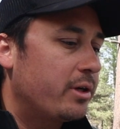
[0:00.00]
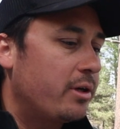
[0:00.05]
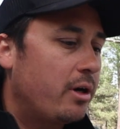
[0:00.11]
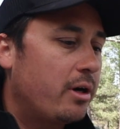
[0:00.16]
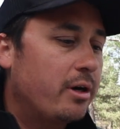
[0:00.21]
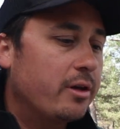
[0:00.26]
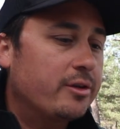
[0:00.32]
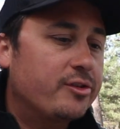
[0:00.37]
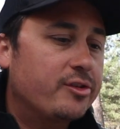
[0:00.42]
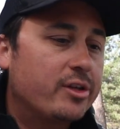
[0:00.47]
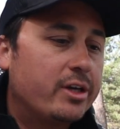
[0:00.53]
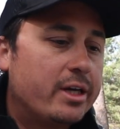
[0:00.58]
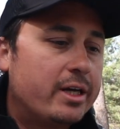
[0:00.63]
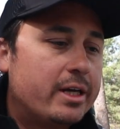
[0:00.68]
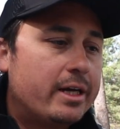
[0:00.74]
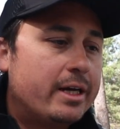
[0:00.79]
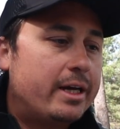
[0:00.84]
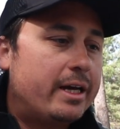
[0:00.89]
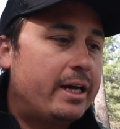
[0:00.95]
cards,
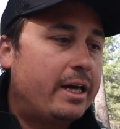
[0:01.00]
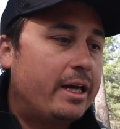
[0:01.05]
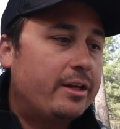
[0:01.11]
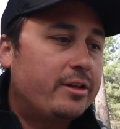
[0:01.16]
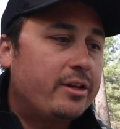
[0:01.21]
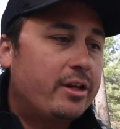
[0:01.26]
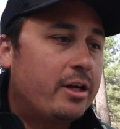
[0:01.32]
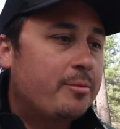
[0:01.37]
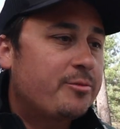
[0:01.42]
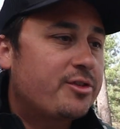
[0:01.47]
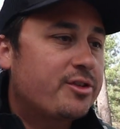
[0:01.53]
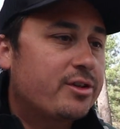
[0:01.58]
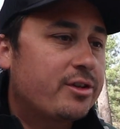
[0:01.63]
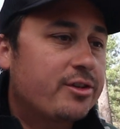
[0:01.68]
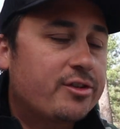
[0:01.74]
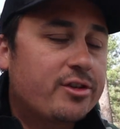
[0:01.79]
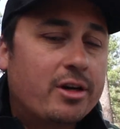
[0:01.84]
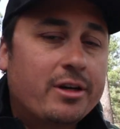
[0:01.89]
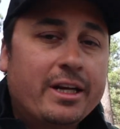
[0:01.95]
and then I'm just going
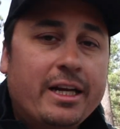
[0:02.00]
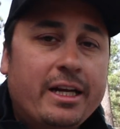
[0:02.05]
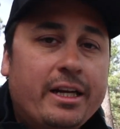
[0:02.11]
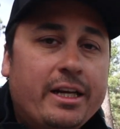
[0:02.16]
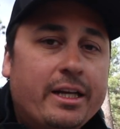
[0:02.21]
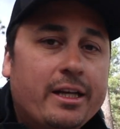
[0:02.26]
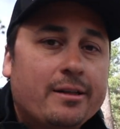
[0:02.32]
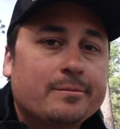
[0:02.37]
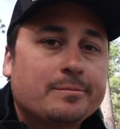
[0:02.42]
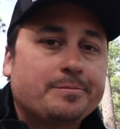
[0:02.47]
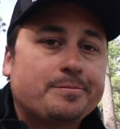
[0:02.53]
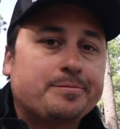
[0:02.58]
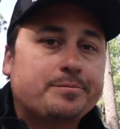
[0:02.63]
to start editing